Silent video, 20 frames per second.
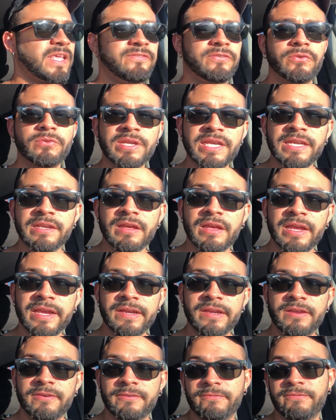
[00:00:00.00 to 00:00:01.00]
If you need
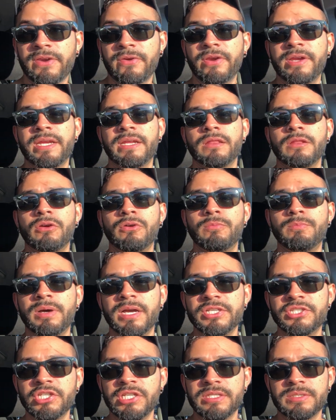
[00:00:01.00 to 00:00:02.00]
a very low
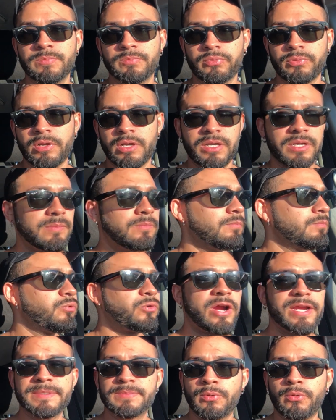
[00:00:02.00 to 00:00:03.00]
budget
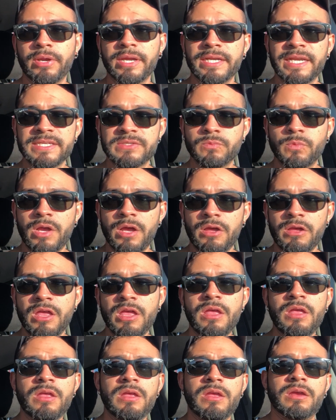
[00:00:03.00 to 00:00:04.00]
price point as well,
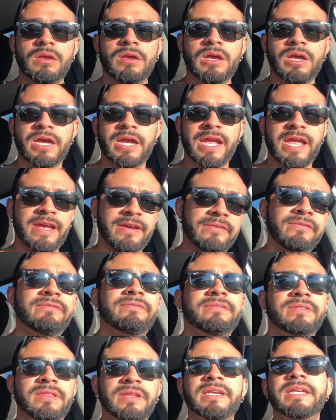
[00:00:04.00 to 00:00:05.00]
I have
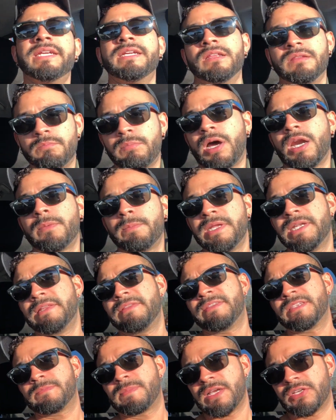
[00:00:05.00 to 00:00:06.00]
the bottom end
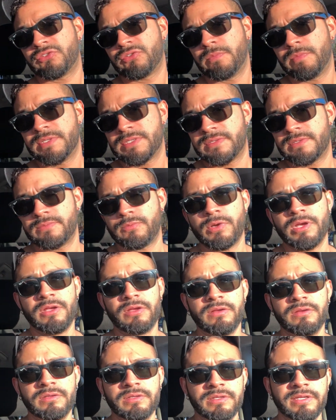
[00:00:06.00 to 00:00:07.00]
of the spectrum as
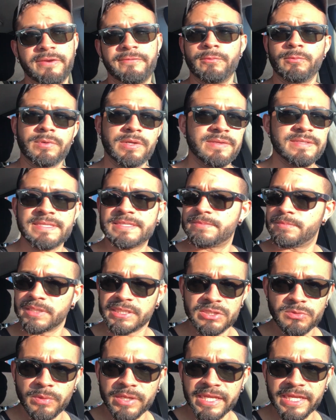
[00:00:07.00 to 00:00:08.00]
well. Everyone else is in
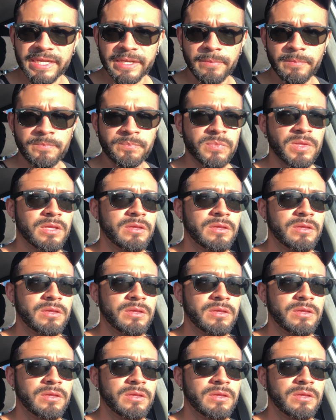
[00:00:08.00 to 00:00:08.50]
between.